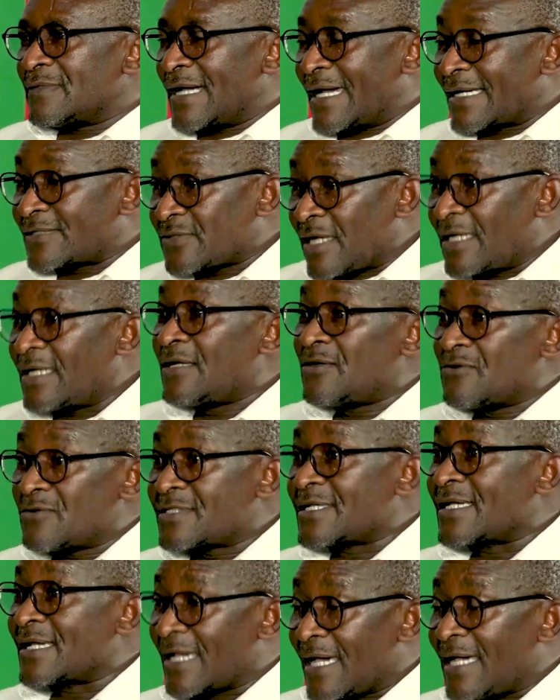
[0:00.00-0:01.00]
actually
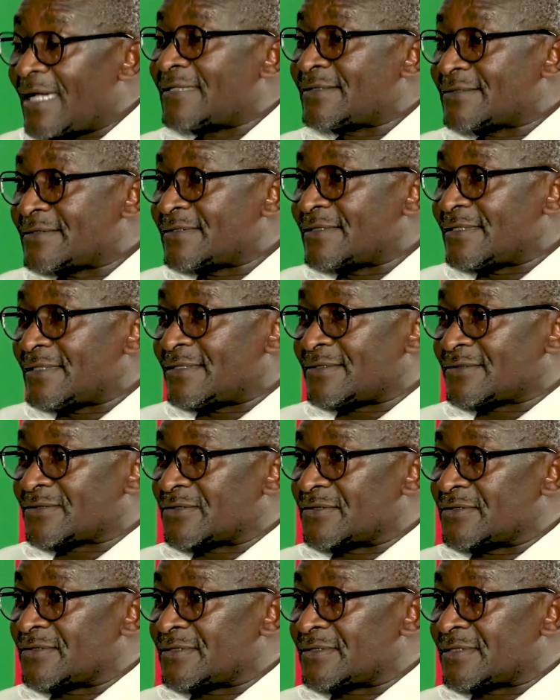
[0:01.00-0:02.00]
looking at
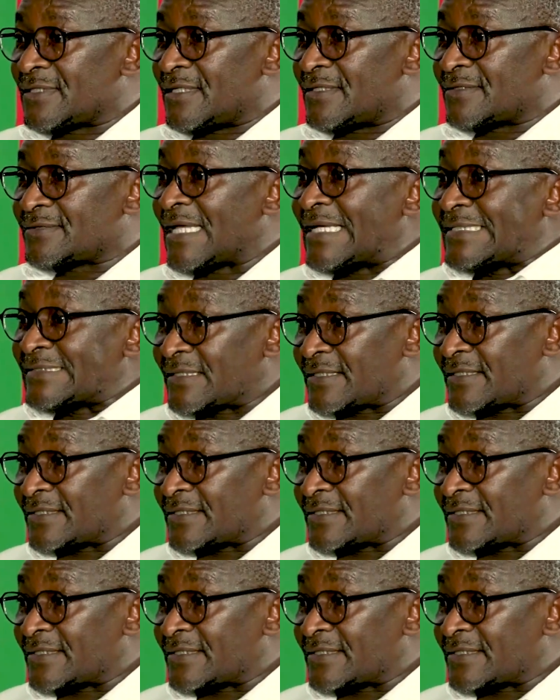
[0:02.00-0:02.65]
such